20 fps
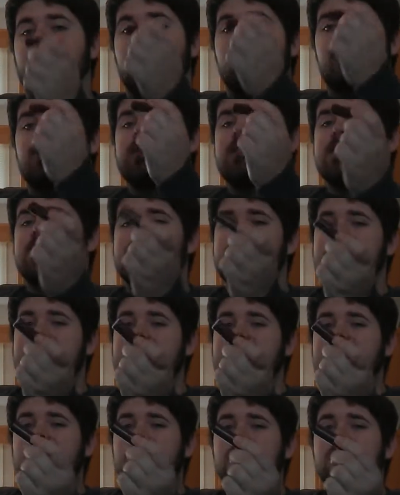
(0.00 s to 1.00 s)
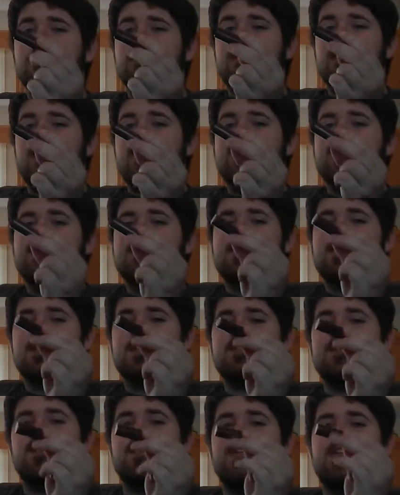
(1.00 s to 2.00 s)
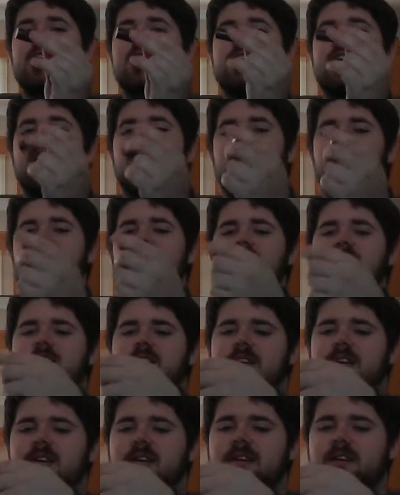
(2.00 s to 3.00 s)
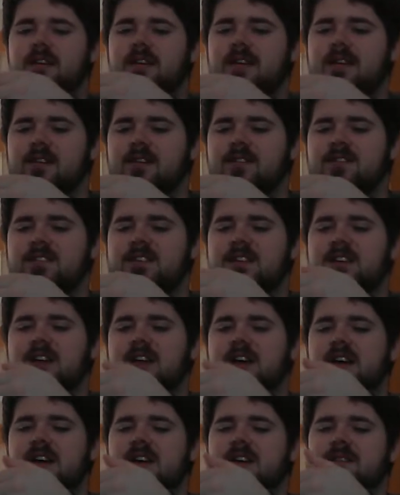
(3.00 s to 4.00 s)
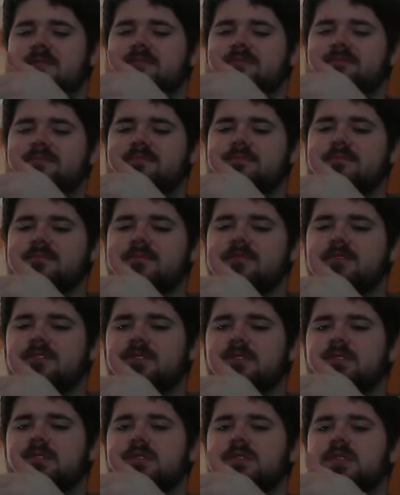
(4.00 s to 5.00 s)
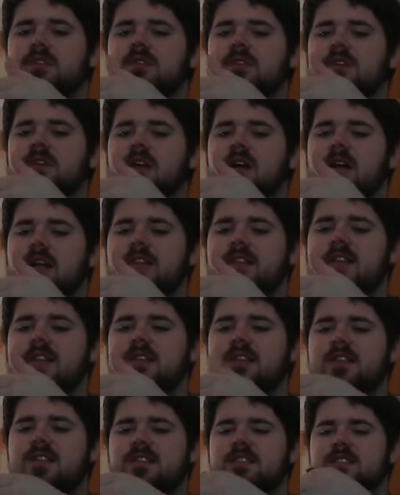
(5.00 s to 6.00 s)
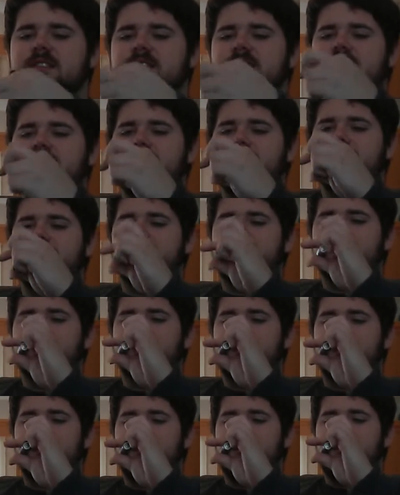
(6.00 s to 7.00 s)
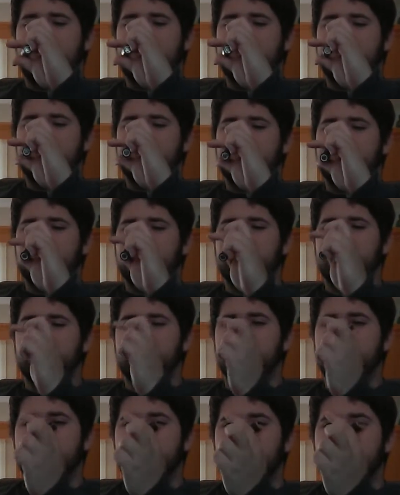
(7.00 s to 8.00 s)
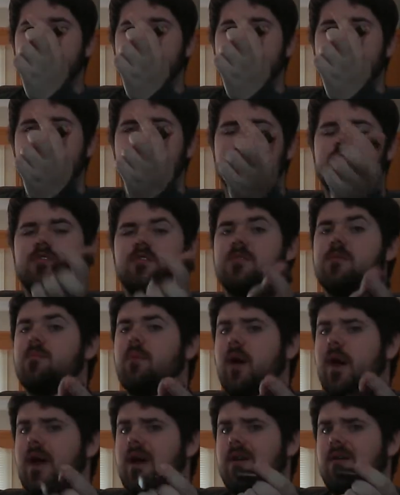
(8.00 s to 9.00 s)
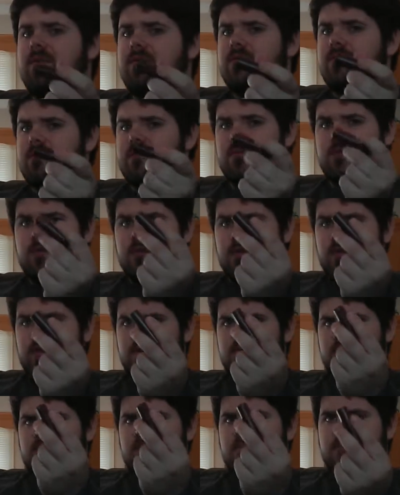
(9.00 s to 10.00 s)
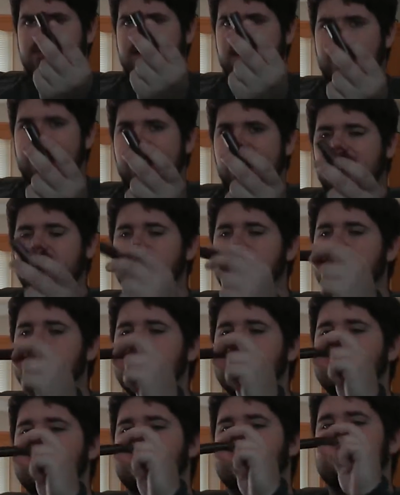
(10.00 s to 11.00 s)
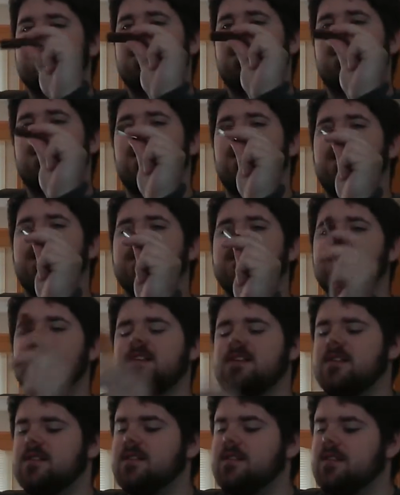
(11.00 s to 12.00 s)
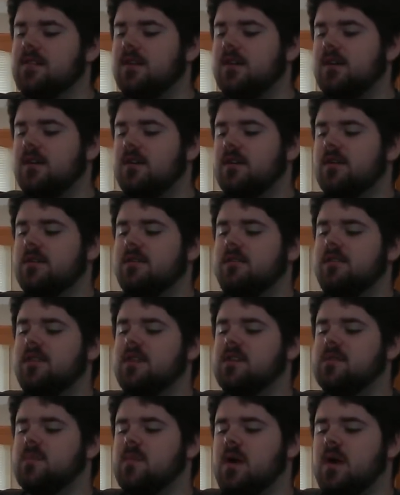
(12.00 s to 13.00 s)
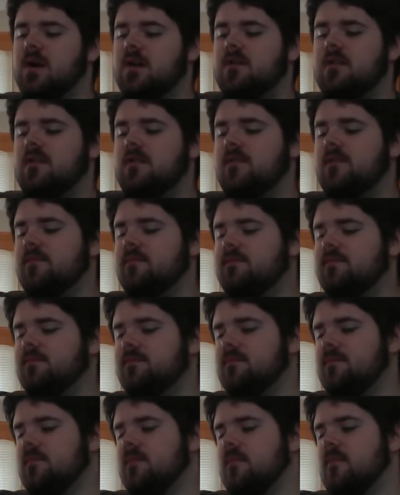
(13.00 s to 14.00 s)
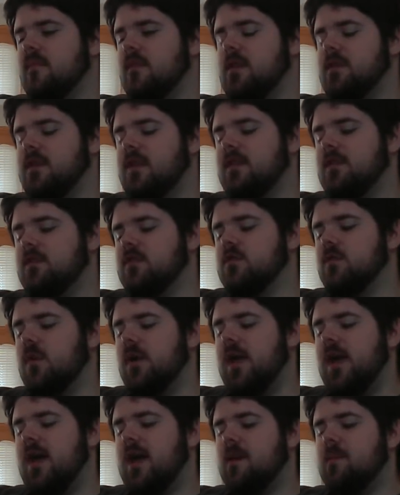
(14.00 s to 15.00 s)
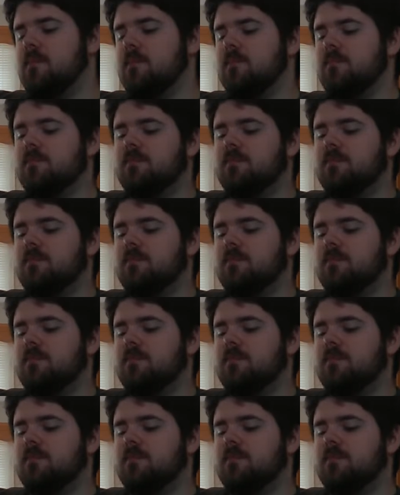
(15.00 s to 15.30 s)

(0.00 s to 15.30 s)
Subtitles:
Holds a single 18650. Now I use the LG. I think these are HE2s. The brown LGs. I like these for this mod. I think they're 20 amp.